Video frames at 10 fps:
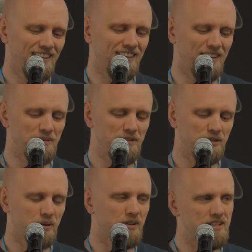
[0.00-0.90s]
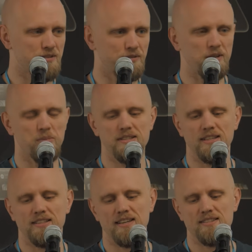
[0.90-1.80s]
If you go to these
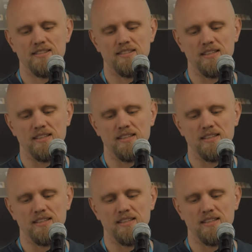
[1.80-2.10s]
fingerprinting tests,